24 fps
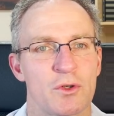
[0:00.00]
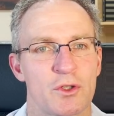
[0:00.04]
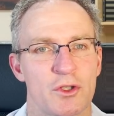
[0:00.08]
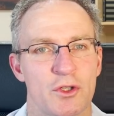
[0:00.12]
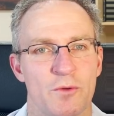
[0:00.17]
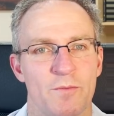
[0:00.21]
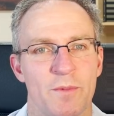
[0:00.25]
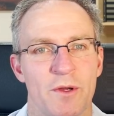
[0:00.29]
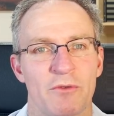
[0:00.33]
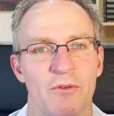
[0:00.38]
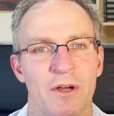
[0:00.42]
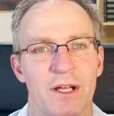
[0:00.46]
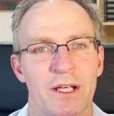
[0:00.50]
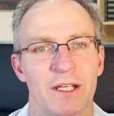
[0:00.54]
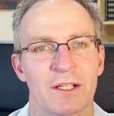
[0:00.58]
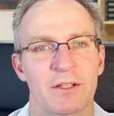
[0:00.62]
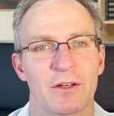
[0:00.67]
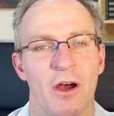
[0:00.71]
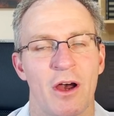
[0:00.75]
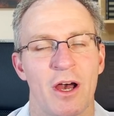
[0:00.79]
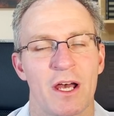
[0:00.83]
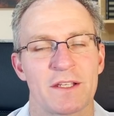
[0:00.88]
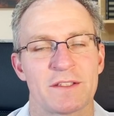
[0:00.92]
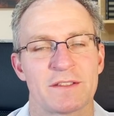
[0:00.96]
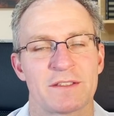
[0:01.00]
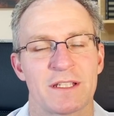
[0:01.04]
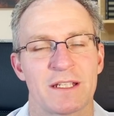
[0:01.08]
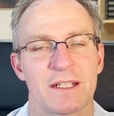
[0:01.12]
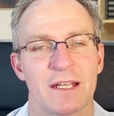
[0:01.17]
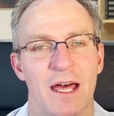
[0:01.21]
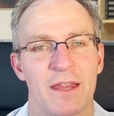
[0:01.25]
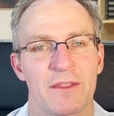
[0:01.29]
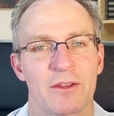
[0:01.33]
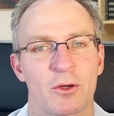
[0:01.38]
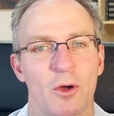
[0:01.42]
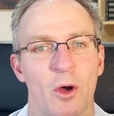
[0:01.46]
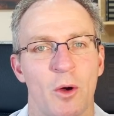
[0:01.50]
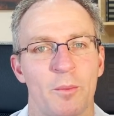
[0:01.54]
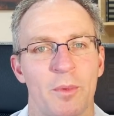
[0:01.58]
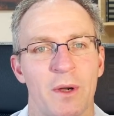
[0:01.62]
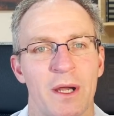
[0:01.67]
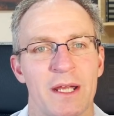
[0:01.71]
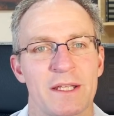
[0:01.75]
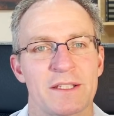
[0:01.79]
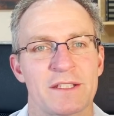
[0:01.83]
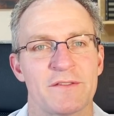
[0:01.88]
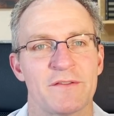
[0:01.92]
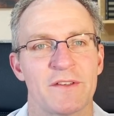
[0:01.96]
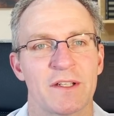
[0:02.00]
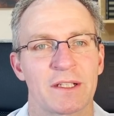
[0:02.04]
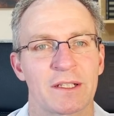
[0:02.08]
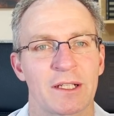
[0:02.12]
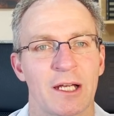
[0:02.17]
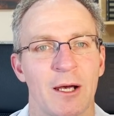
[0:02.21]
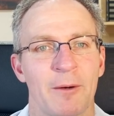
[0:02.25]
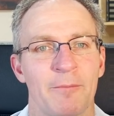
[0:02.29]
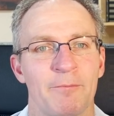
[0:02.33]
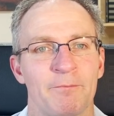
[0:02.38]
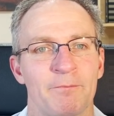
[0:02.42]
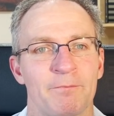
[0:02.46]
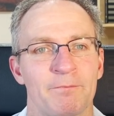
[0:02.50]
should be recognised in other comprehensive income.